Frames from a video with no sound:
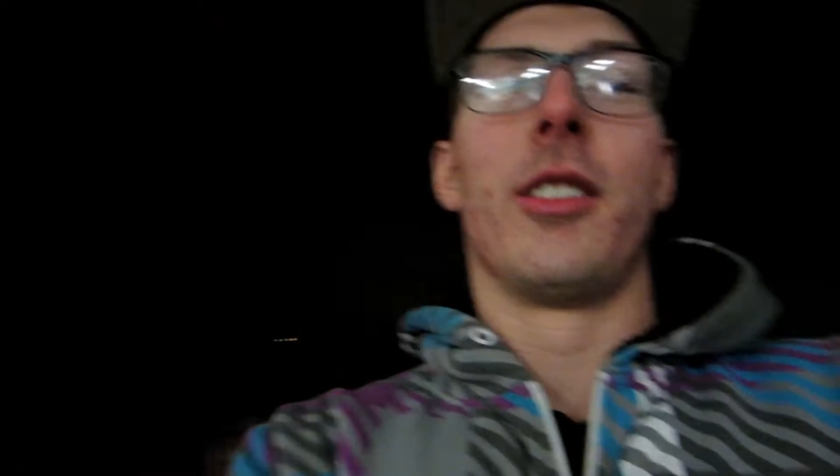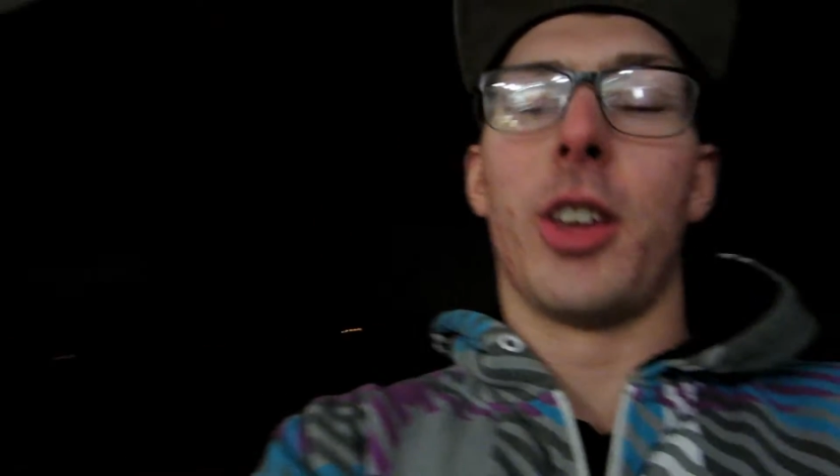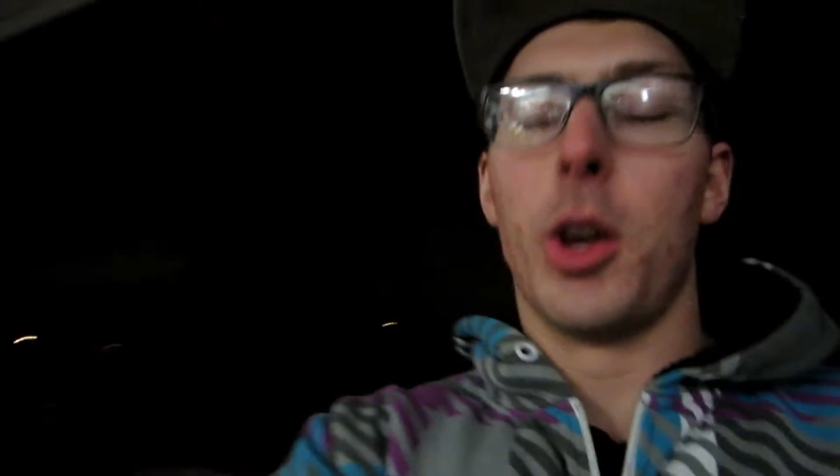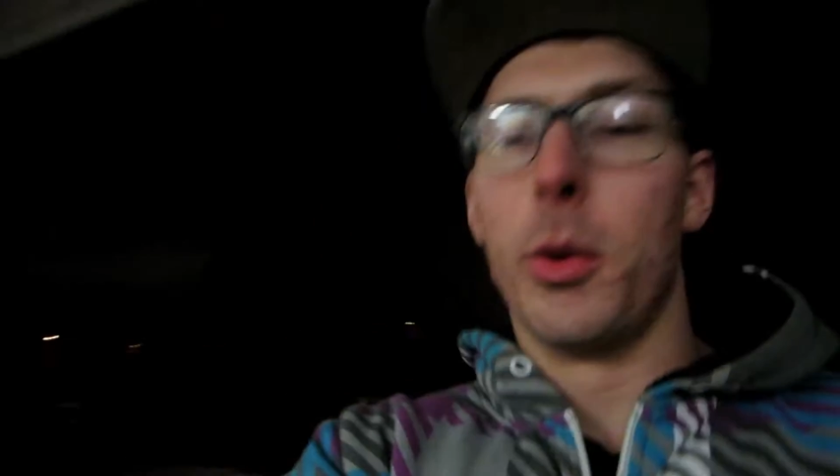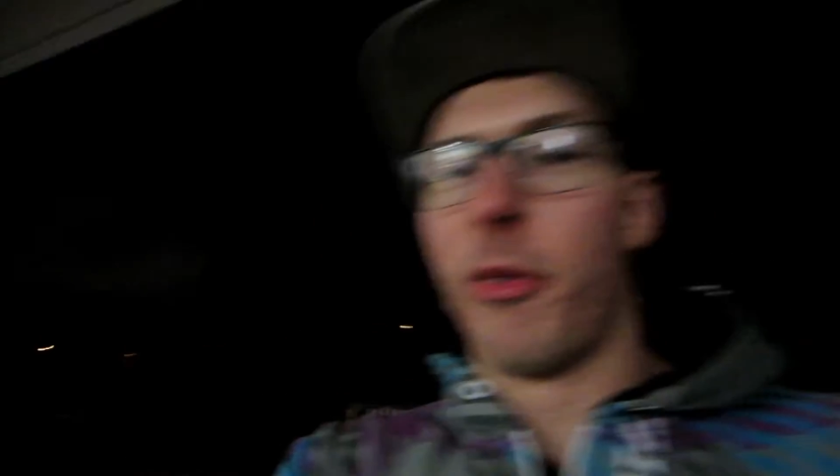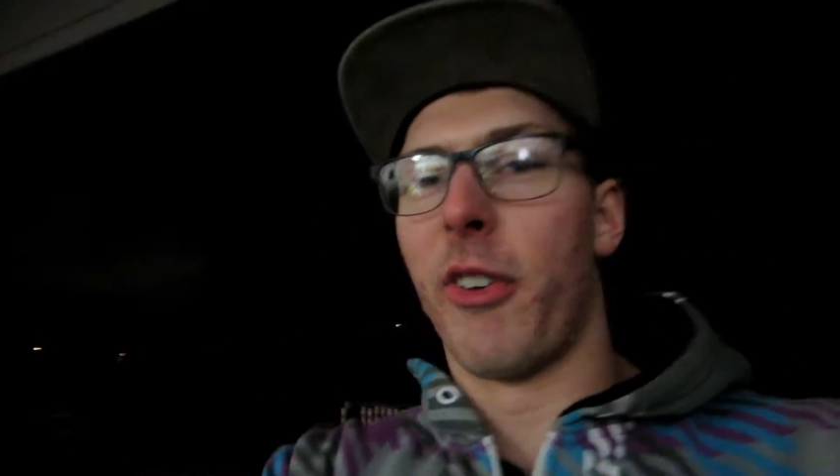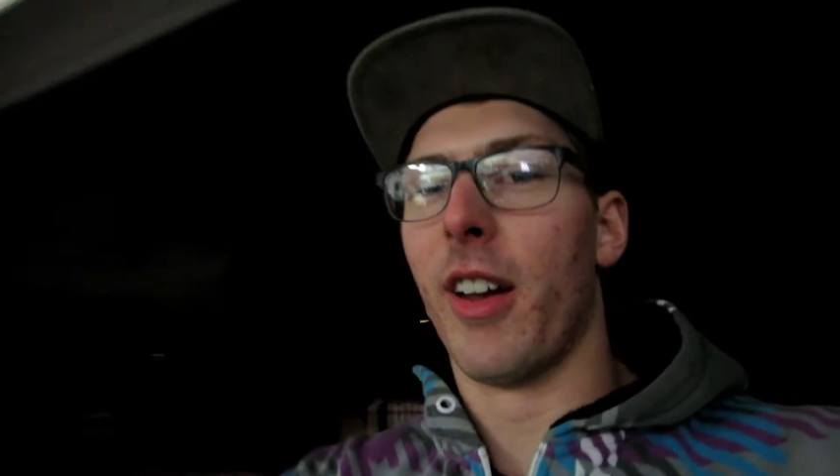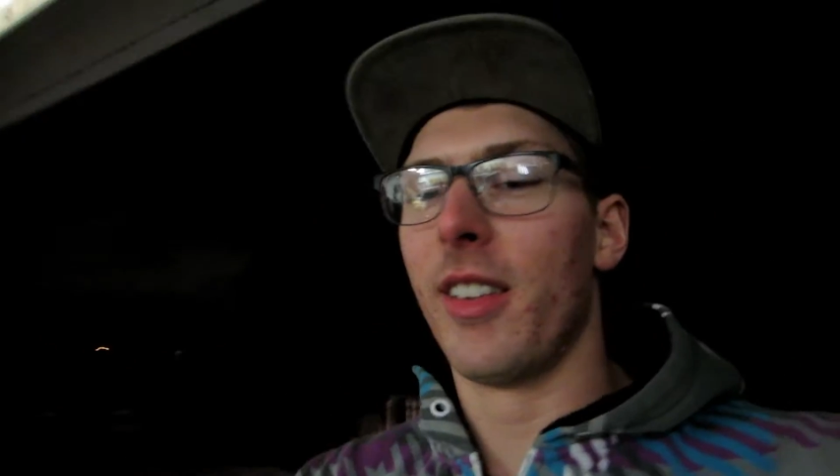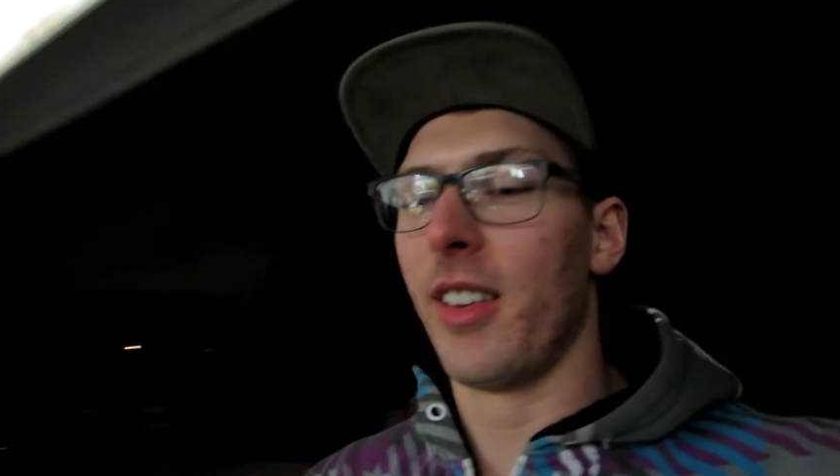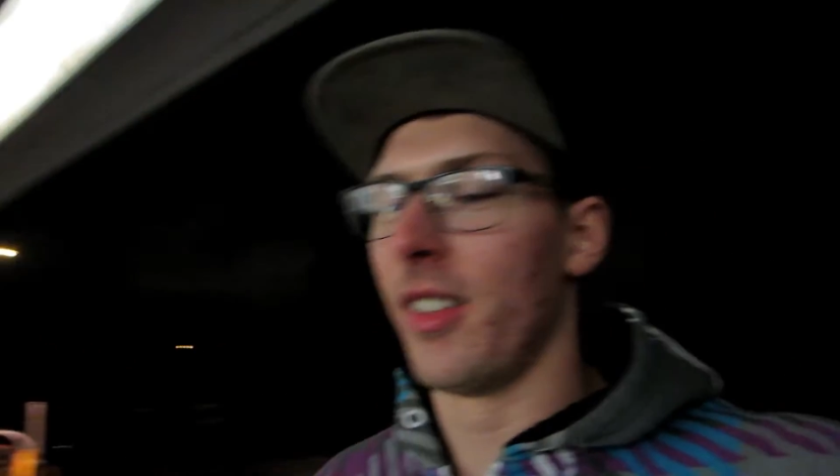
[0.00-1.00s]
Tube
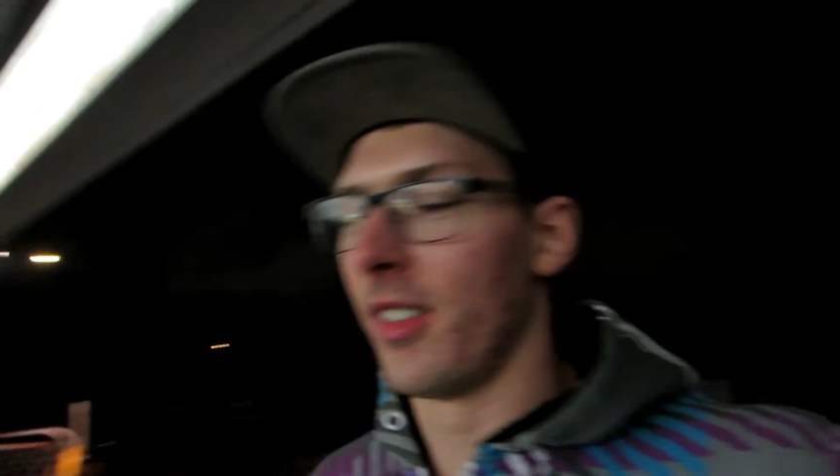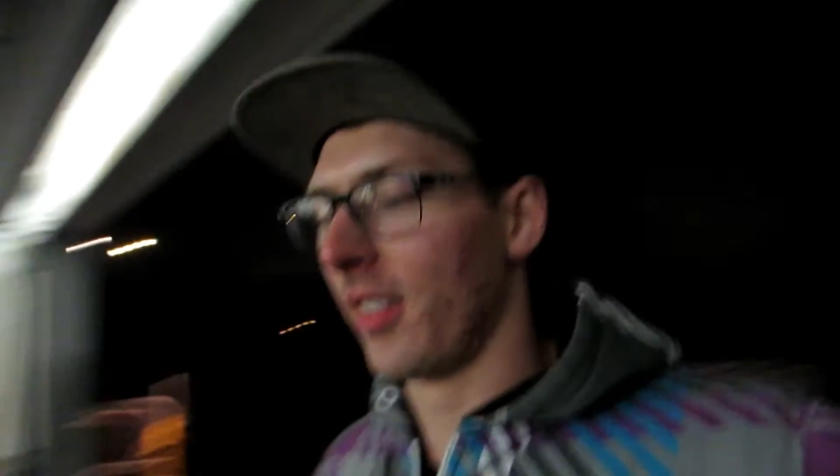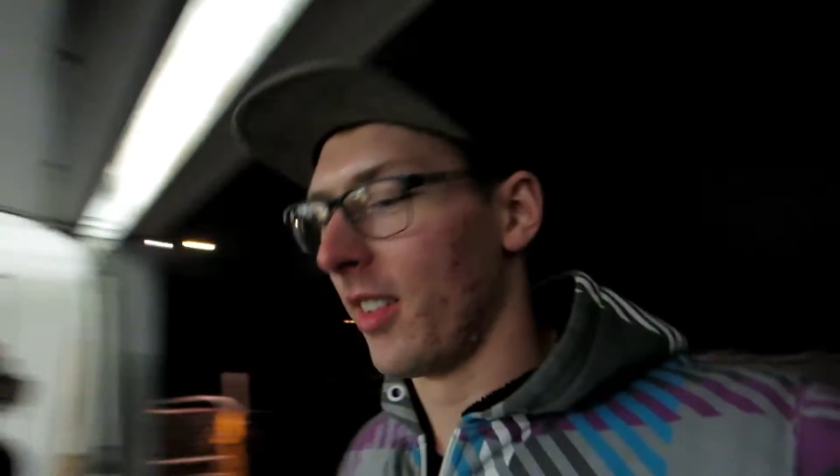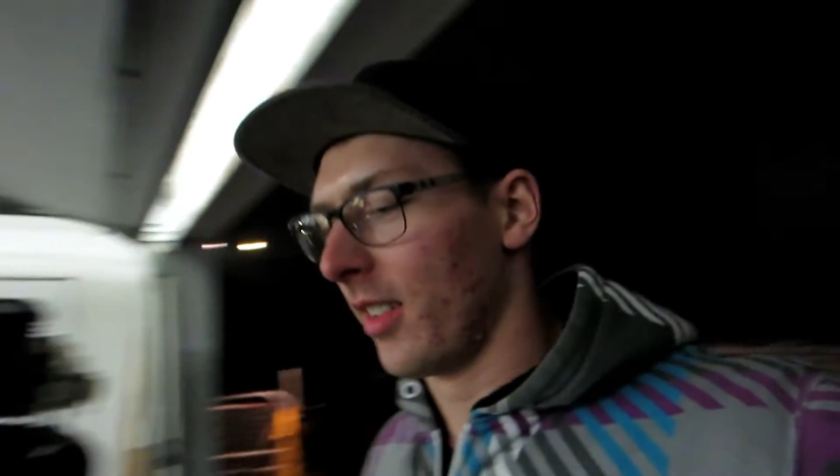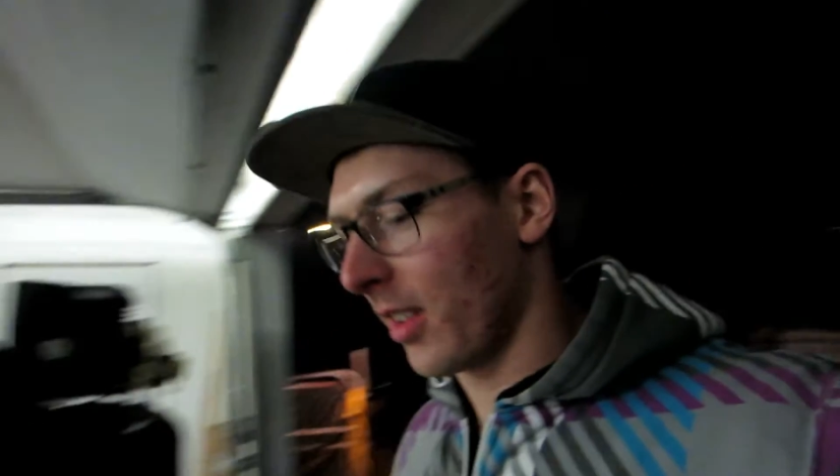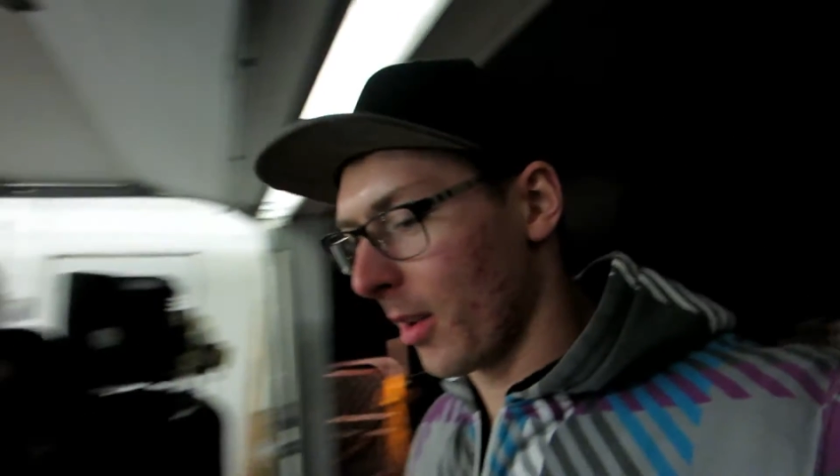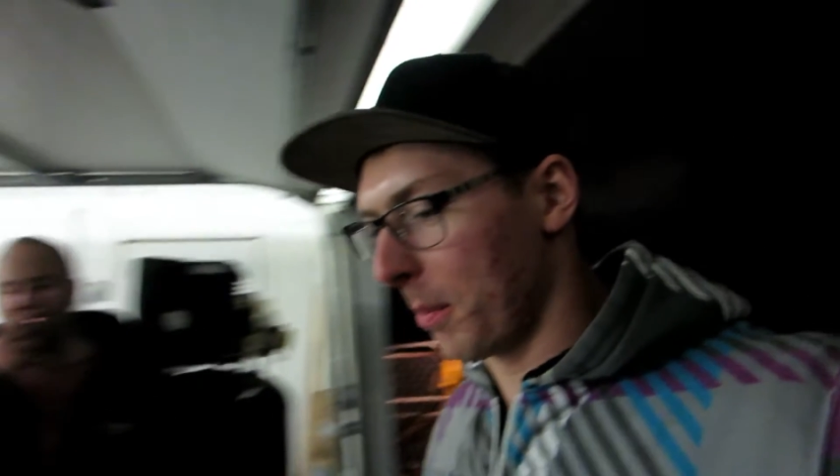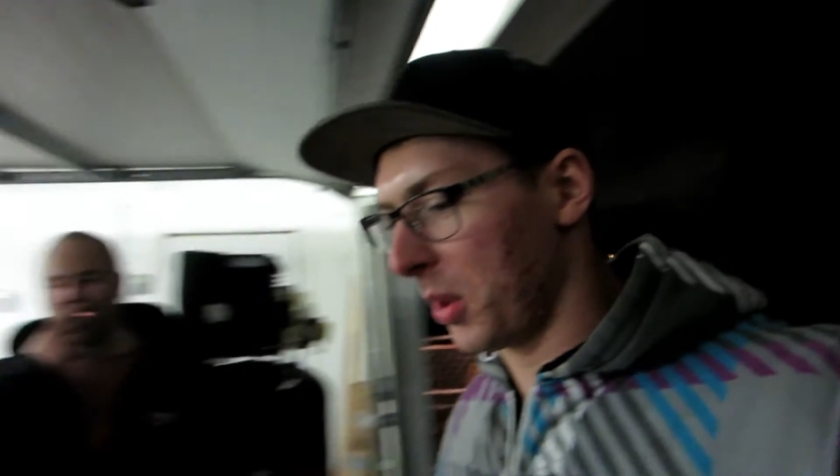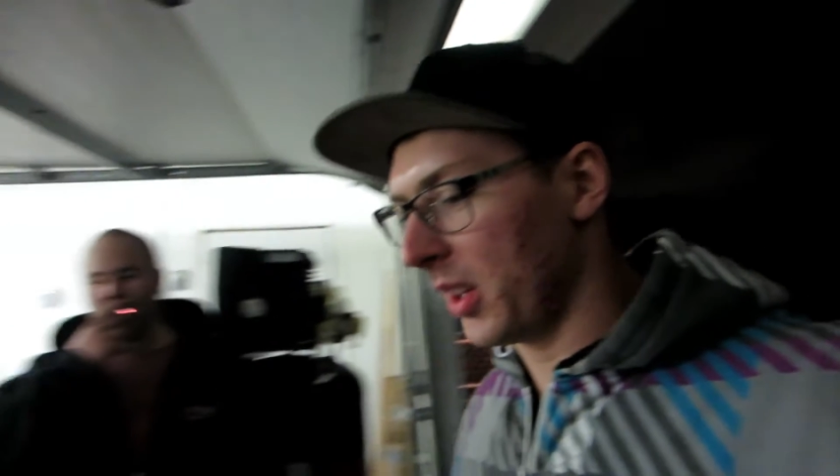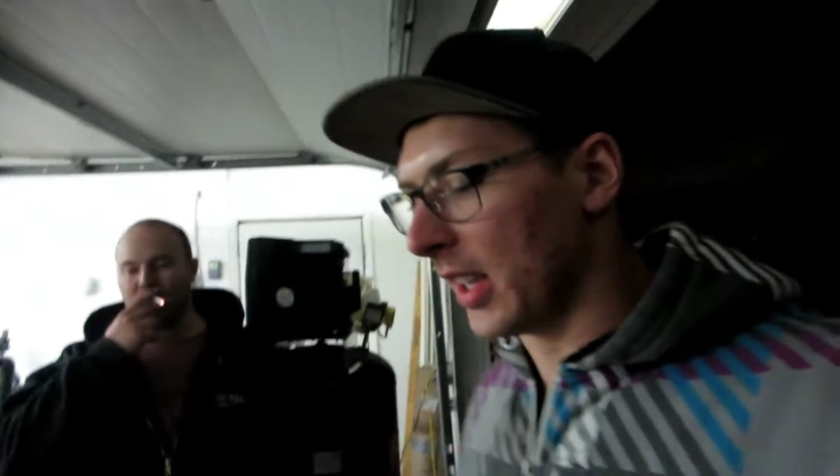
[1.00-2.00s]
front
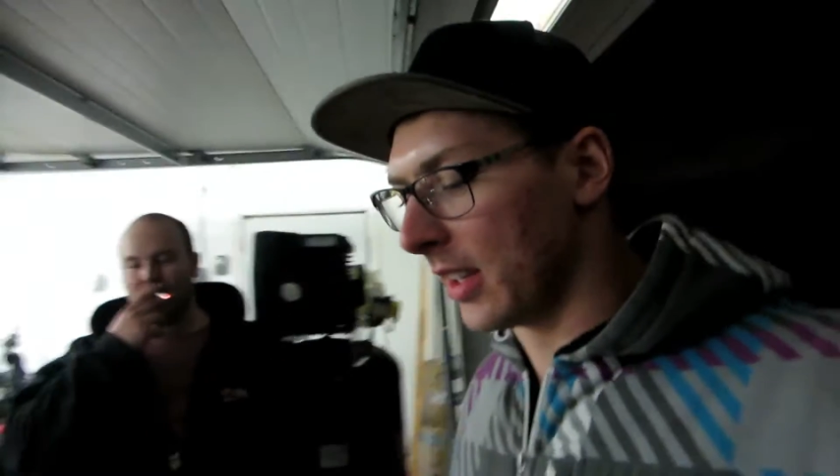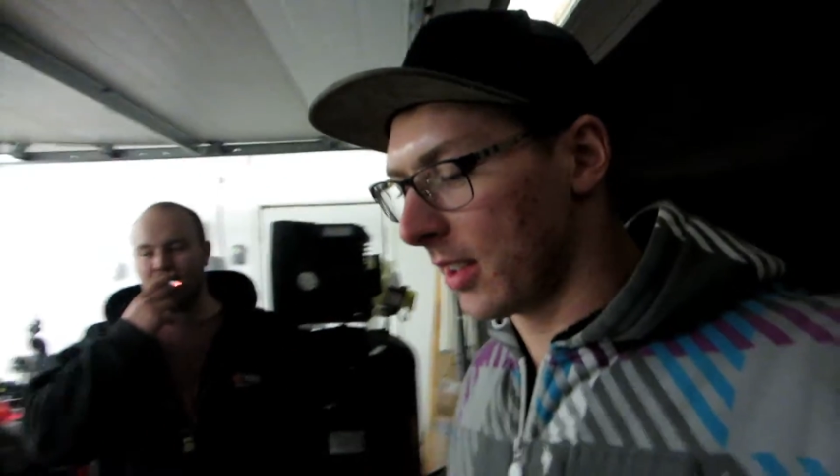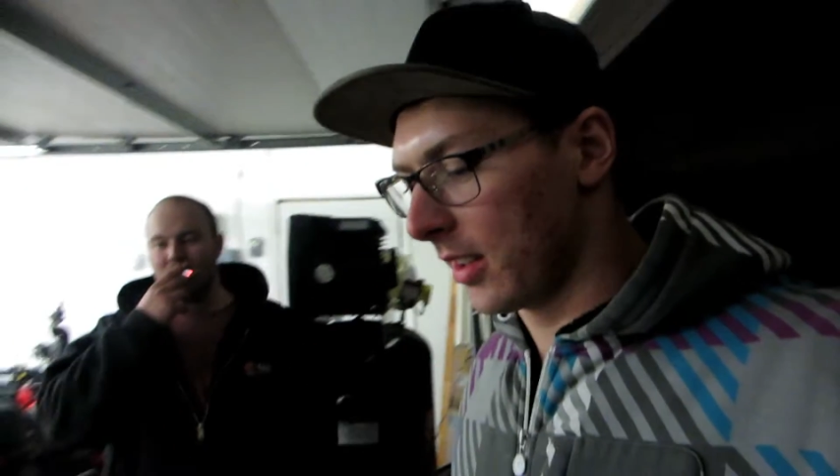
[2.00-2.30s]
complete.